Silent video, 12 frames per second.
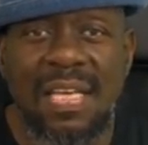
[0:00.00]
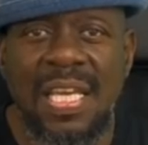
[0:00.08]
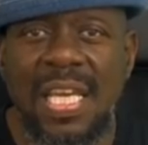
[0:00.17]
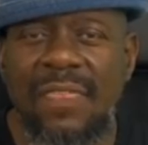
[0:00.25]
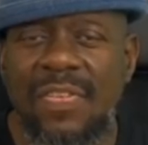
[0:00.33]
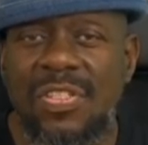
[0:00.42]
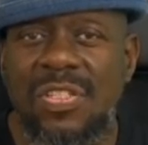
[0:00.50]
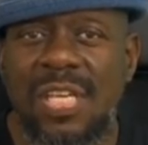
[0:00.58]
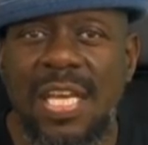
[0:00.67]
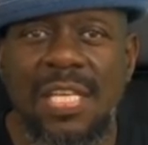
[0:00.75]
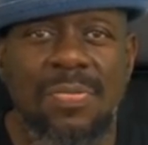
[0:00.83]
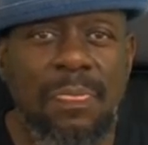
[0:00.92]
if it
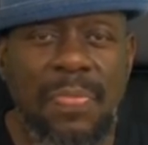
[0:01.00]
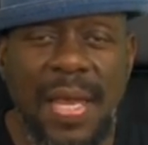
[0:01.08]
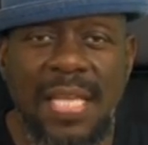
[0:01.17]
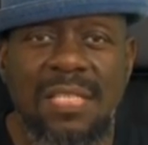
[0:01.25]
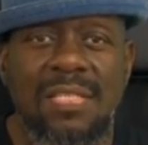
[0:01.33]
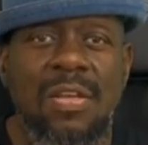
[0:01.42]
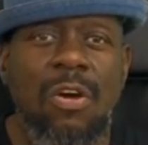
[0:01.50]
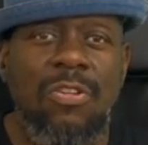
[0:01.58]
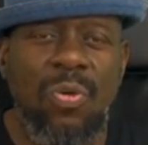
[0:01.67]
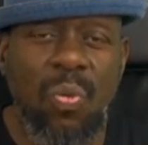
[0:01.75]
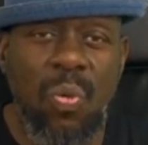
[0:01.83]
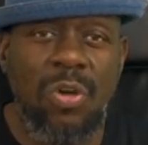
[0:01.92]
is based on a
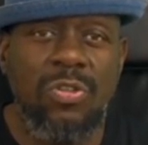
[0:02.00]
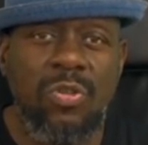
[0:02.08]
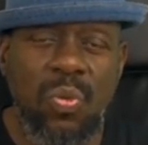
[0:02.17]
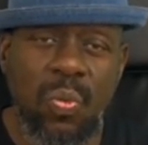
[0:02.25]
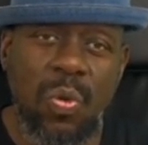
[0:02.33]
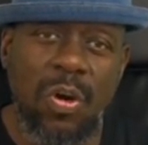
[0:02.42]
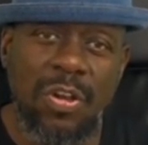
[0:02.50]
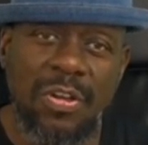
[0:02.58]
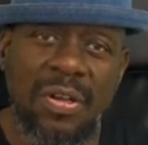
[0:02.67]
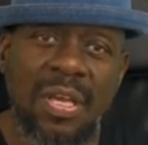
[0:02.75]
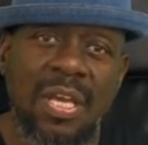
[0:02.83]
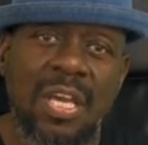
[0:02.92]
one-to-one
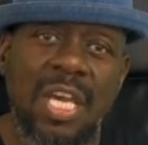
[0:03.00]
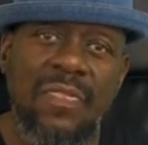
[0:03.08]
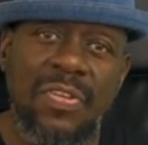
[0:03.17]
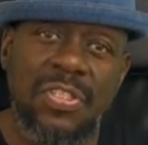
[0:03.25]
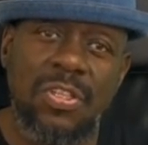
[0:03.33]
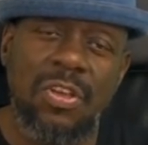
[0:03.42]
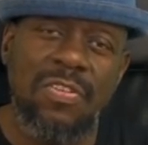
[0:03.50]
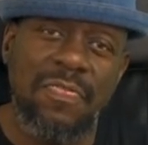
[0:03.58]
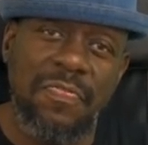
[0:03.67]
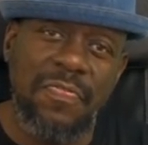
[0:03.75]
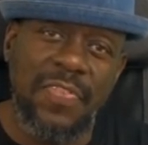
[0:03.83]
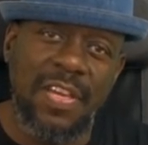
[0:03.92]
with a certain
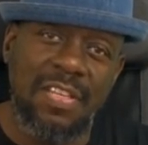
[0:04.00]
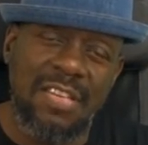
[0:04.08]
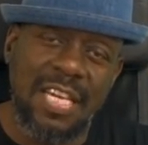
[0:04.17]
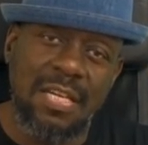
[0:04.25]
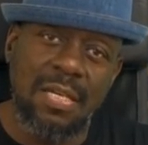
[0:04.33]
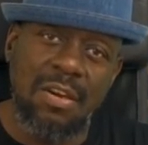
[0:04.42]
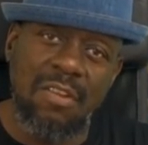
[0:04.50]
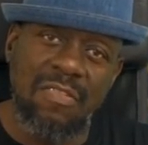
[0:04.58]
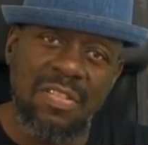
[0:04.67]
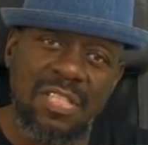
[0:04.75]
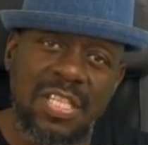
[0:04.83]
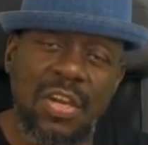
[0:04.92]
fiat
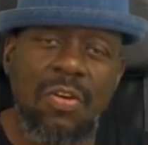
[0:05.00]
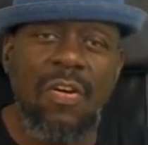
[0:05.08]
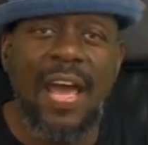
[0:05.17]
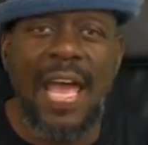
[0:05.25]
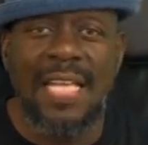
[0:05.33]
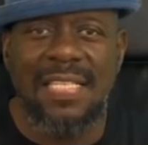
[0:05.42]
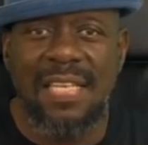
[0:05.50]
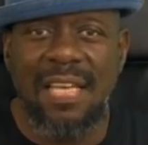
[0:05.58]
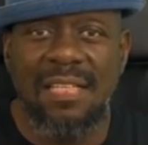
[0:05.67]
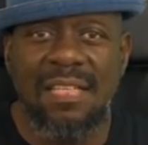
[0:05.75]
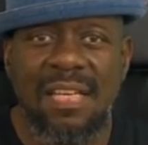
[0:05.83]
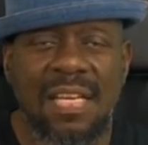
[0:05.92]
currency or
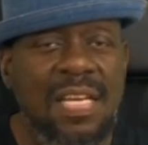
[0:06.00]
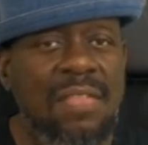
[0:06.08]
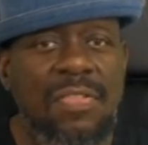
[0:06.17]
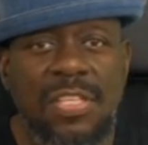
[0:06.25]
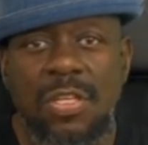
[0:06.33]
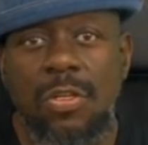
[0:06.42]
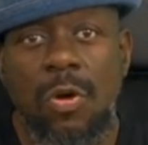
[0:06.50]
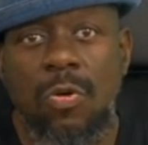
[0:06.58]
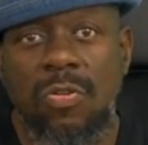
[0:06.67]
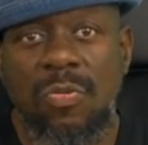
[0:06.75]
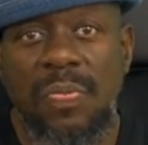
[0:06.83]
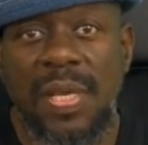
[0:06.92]
asset. This could
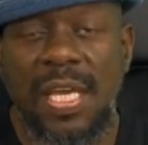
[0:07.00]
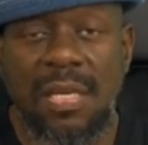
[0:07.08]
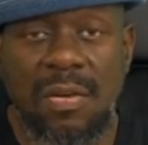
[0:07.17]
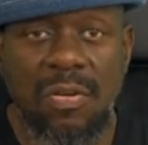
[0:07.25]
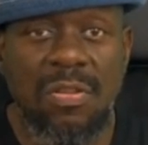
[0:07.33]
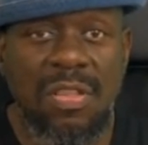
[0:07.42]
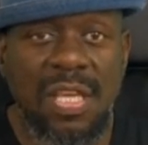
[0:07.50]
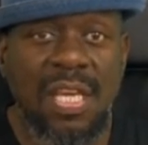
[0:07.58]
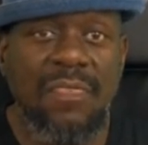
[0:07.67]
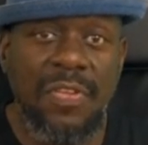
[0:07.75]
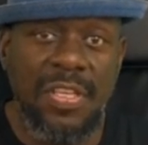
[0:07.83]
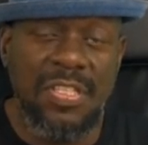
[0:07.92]
only be a good thing
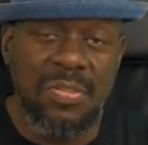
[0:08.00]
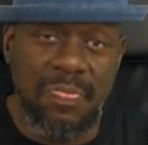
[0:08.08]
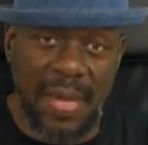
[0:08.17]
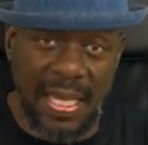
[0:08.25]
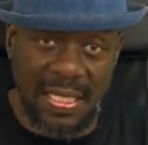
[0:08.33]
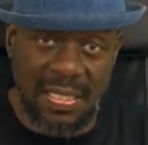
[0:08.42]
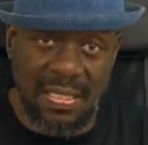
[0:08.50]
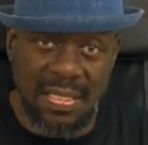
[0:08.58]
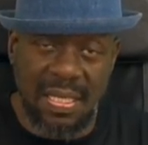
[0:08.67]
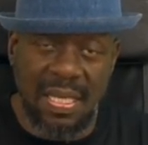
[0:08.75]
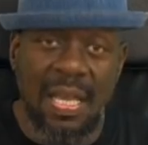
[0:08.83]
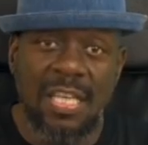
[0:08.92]
for this space.
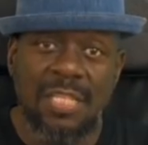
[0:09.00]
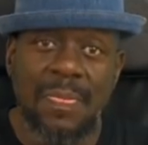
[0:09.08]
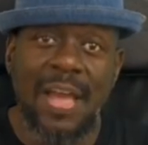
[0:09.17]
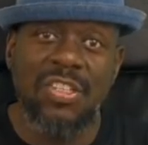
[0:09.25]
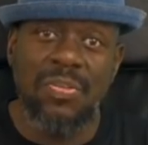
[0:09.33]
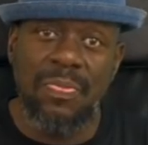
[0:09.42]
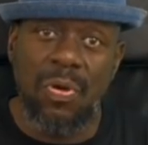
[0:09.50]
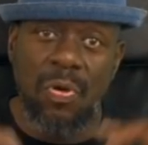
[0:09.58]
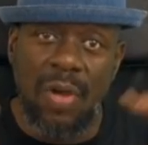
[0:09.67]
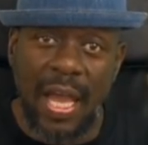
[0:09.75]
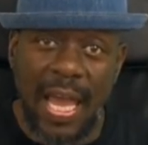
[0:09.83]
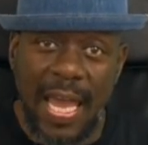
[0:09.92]
Smashing
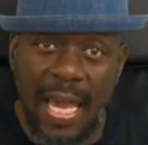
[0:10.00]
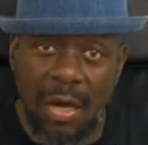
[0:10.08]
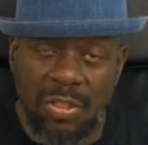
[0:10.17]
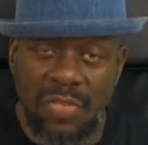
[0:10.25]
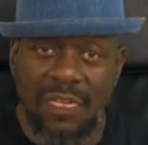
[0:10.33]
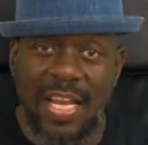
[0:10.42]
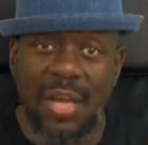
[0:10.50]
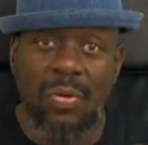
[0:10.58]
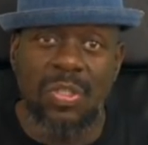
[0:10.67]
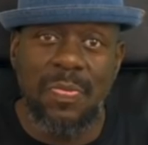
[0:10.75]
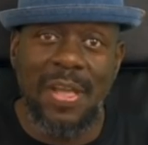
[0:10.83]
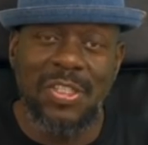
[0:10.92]
Bloke out. If you like
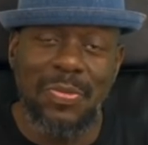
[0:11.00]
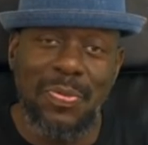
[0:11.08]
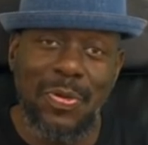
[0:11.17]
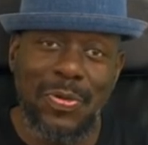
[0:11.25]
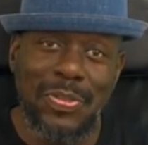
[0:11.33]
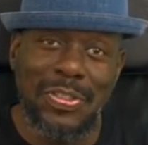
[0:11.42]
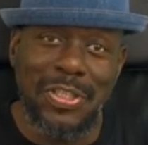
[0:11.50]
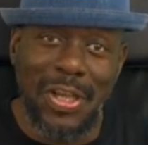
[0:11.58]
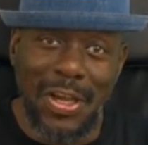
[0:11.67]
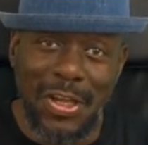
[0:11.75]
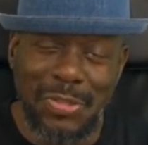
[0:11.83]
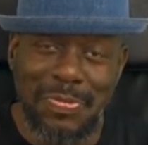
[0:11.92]
what Smashing Bloke
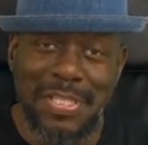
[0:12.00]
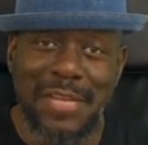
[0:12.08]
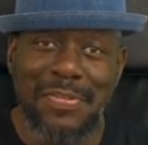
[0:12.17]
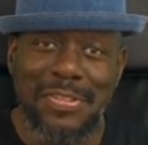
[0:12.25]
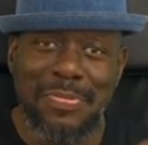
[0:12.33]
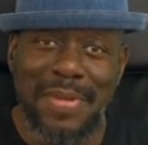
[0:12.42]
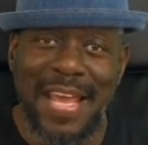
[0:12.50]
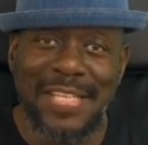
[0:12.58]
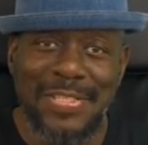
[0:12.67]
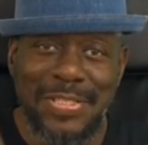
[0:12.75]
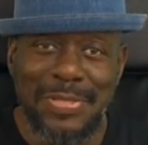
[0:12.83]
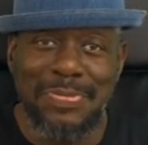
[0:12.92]
does, please give us some
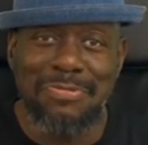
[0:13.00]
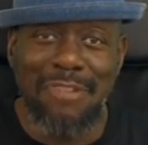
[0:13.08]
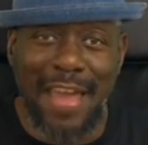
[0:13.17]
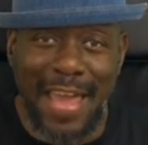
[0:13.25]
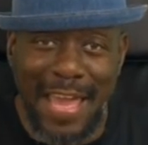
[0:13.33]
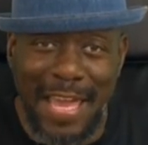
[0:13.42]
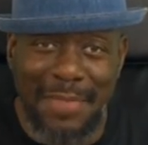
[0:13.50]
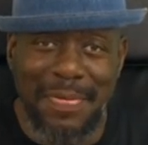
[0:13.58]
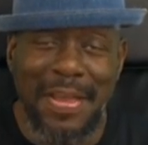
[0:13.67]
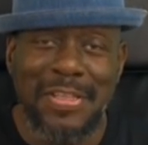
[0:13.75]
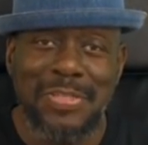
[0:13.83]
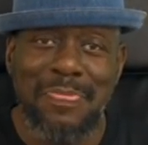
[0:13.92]
likes and subscribe.
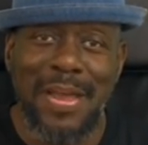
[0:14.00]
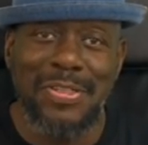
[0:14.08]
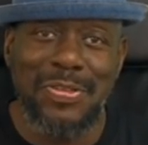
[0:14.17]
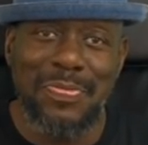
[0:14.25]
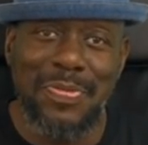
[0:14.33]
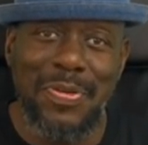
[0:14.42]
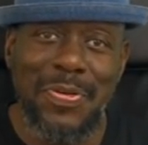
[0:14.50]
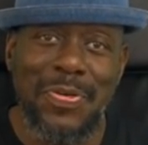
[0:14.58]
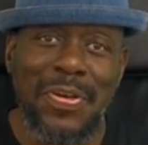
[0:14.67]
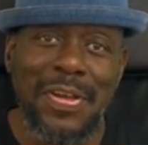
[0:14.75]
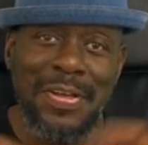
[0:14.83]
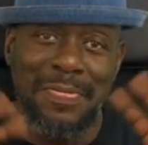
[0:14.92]
Smashing
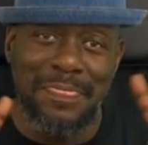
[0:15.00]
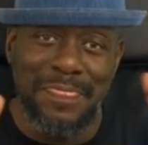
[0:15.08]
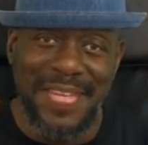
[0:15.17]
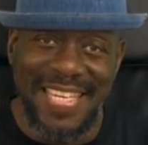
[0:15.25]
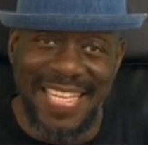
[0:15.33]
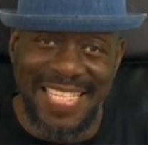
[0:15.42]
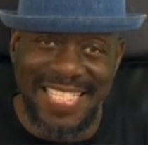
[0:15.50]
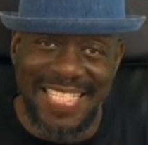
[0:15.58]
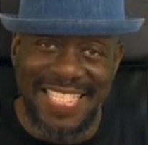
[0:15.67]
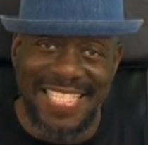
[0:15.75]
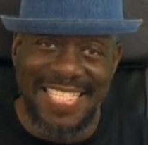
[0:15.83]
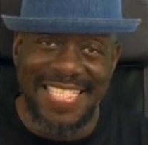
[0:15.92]
Bloke,
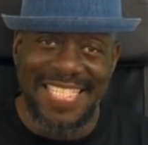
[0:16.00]
peace.